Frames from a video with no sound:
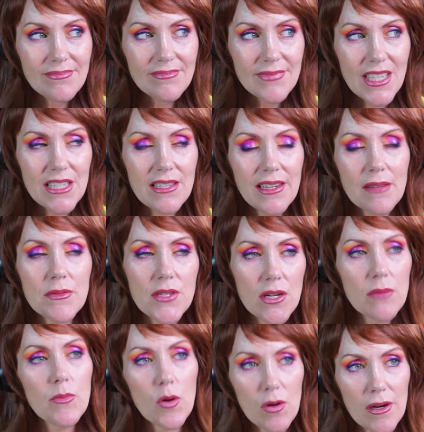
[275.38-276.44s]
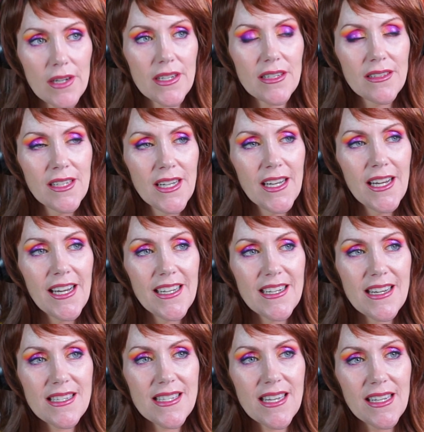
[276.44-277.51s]
he's like, I'm so bored. And
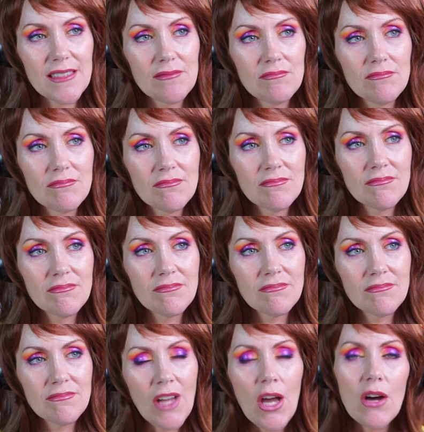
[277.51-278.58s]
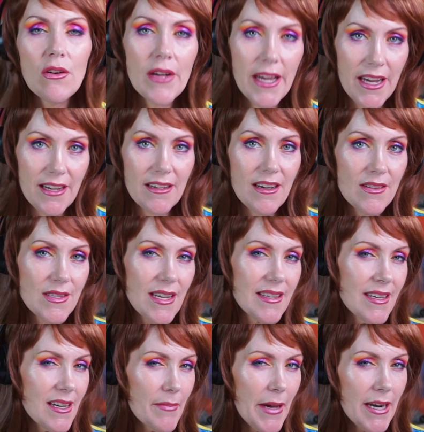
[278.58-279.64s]
I said, okay. I was like,
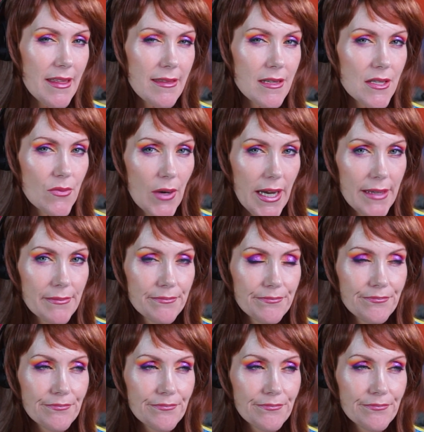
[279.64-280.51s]
think about it this way.